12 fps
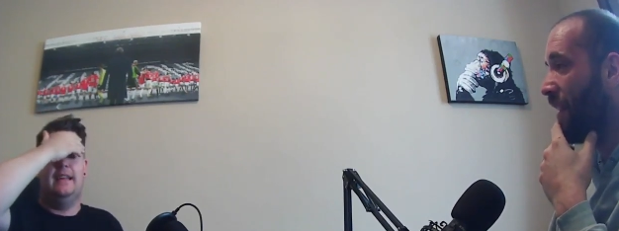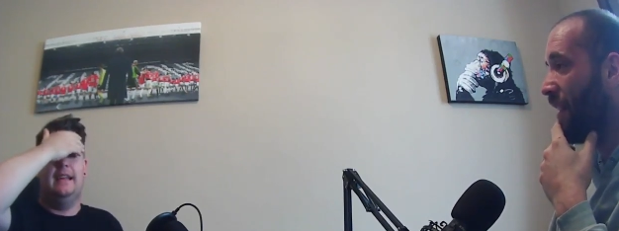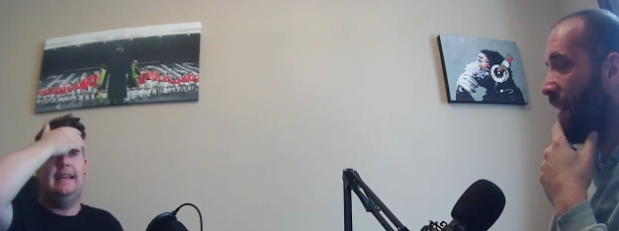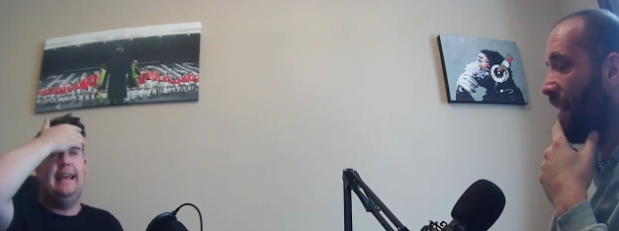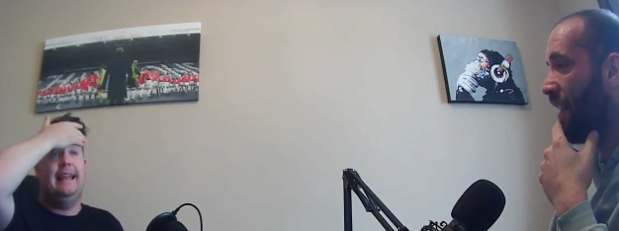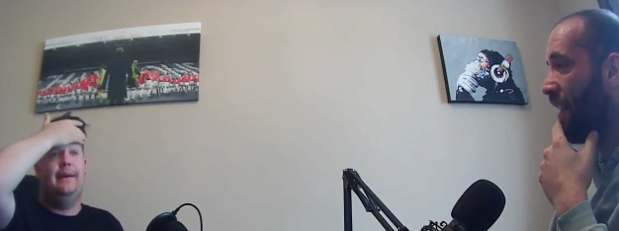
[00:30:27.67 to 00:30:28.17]

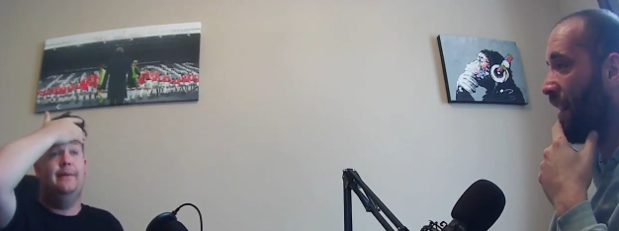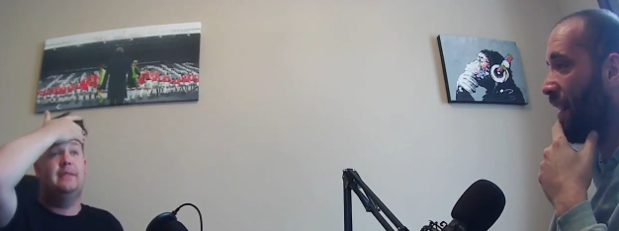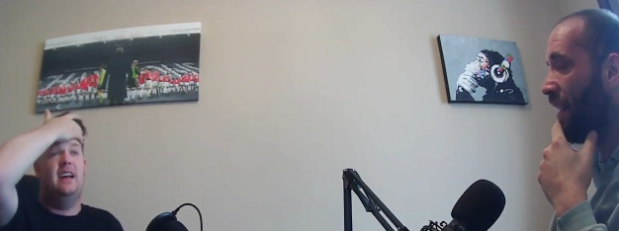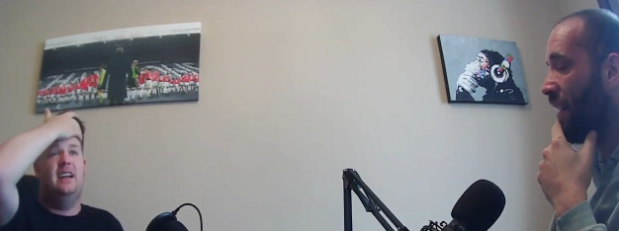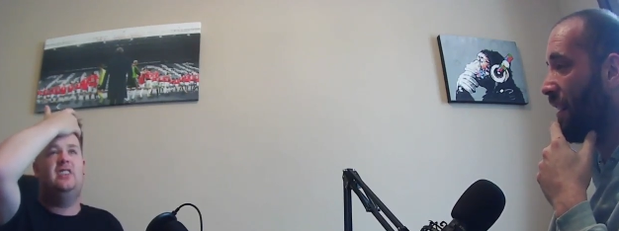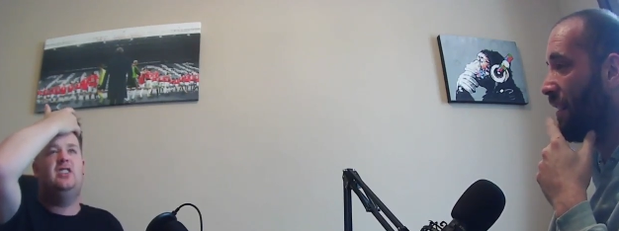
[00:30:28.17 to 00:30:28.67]
Speaker 1: again. I was
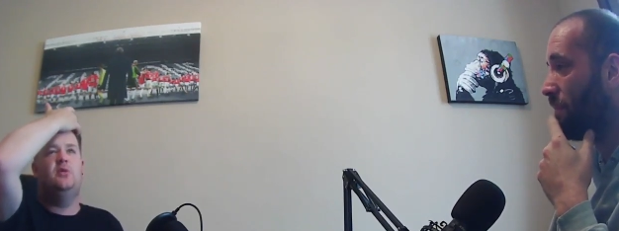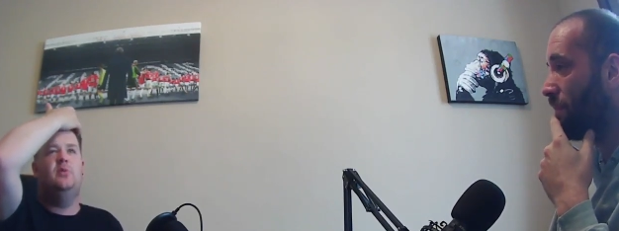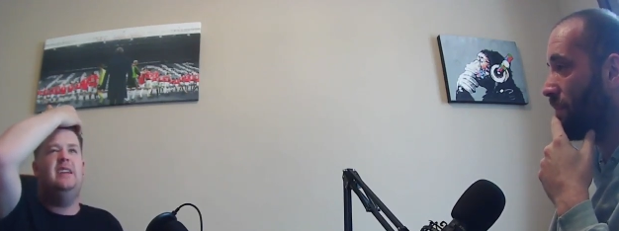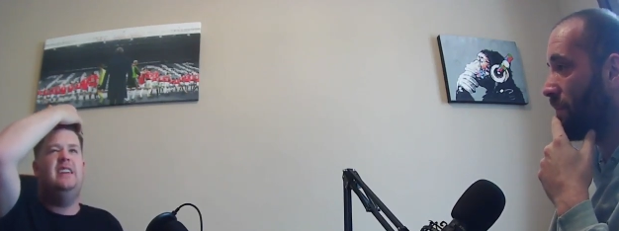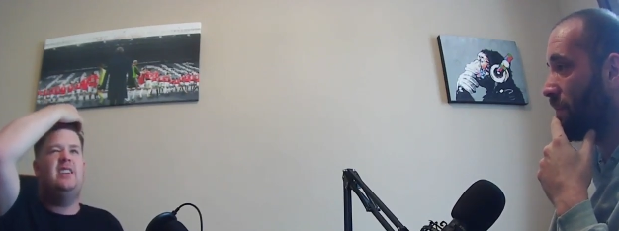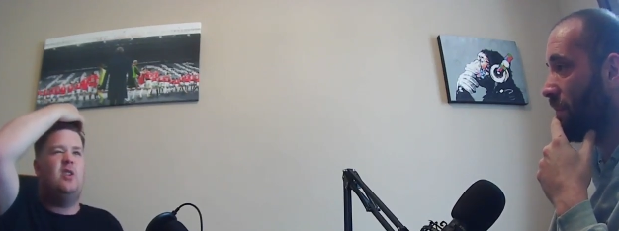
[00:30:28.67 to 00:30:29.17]
like, shall
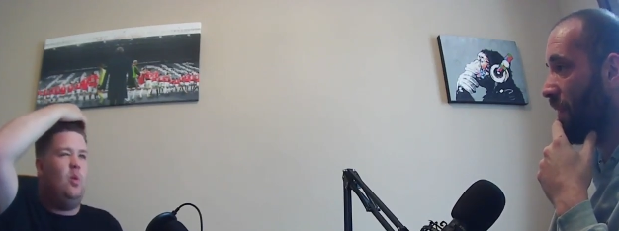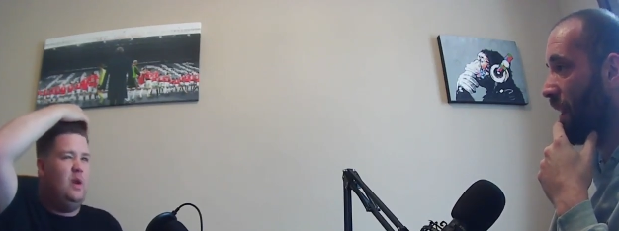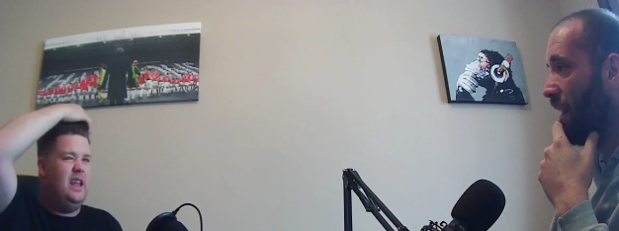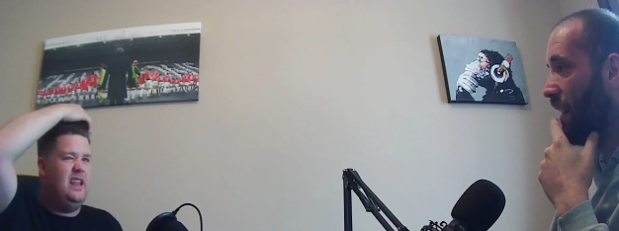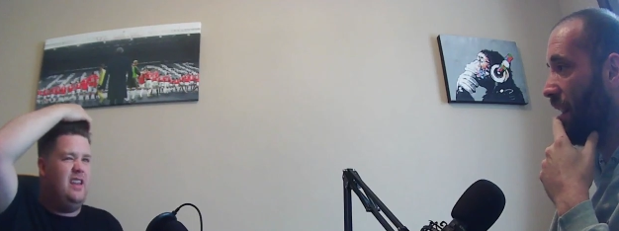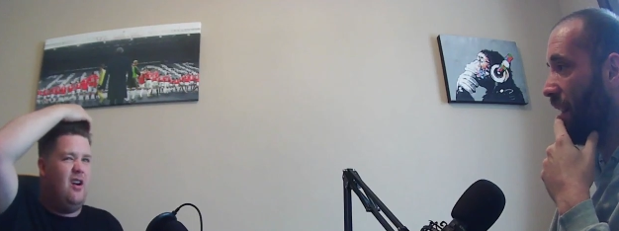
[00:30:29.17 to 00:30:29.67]
we call
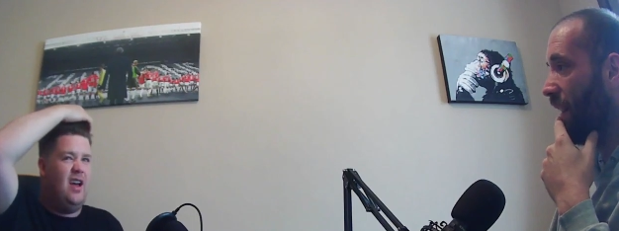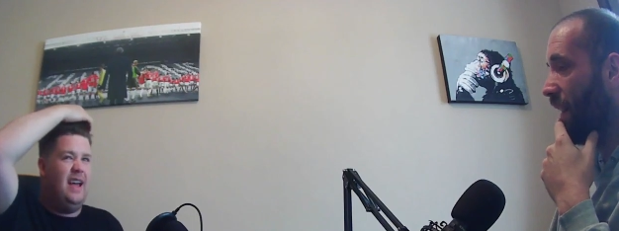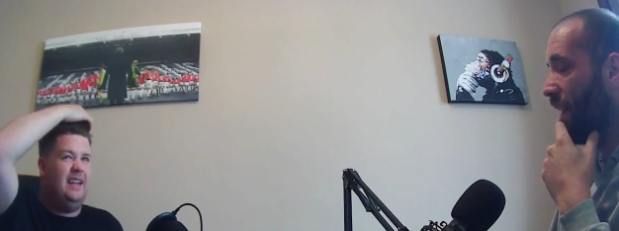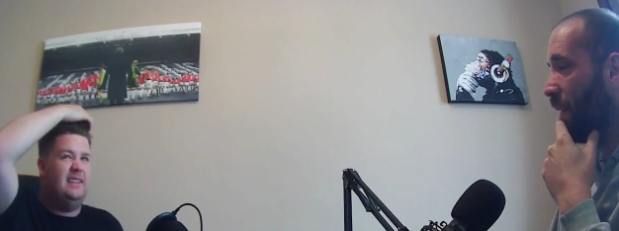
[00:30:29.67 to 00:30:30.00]
it a night?